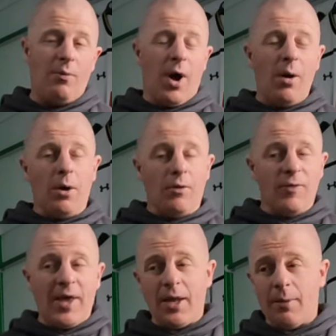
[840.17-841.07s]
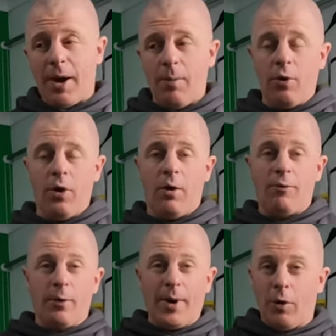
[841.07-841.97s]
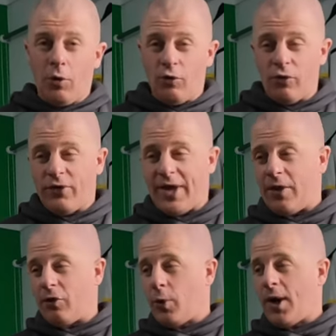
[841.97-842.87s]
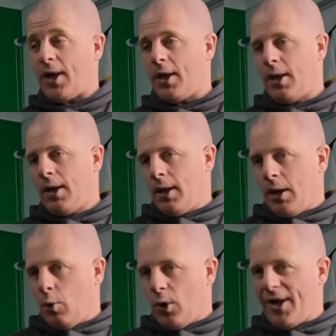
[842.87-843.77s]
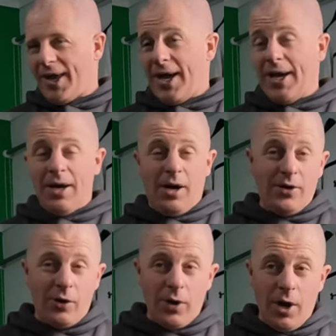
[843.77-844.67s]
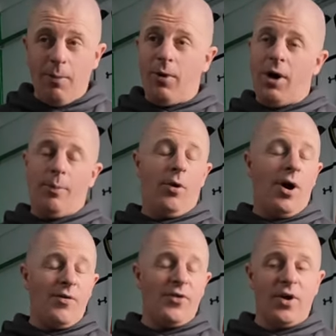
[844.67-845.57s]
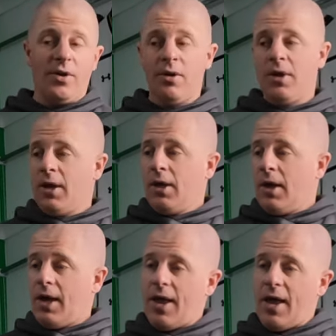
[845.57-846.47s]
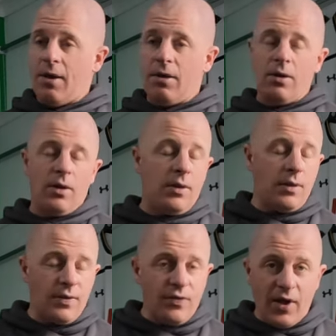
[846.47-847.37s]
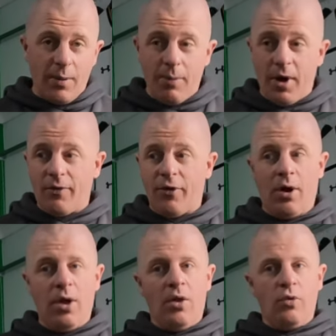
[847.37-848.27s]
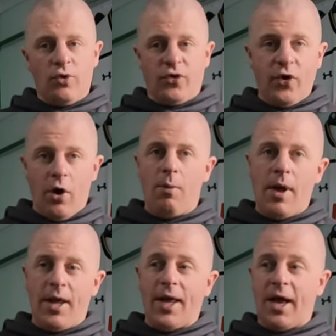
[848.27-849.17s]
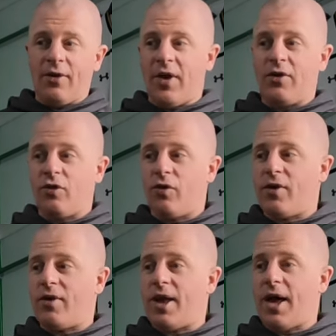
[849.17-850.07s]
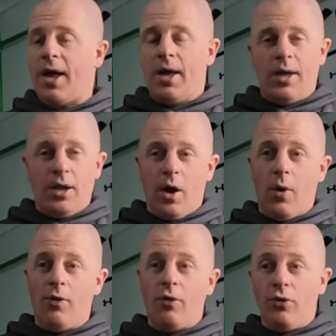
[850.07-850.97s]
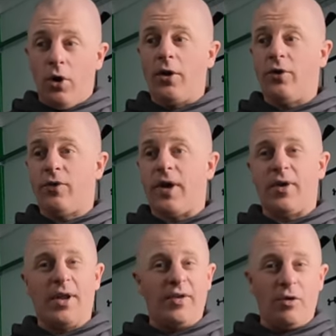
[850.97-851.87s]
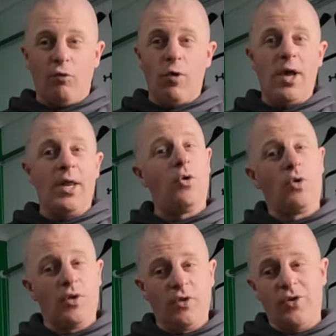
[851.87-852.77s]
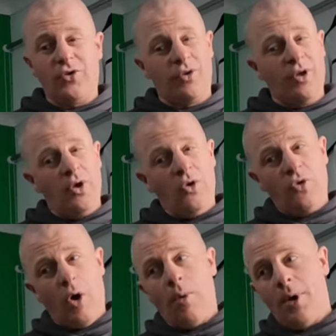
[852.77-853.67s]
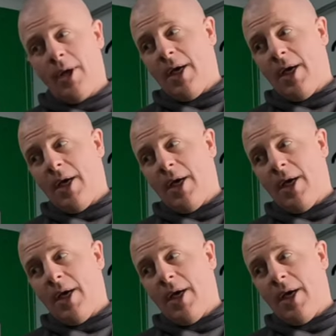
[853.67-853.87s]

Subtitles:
I'm thinking about putting on for about 110-120. Will I get it? I don't know, but I'll put offers on and then they can buy it or not. There were so many accessories in there, you know, and nice things, anything really good condition. So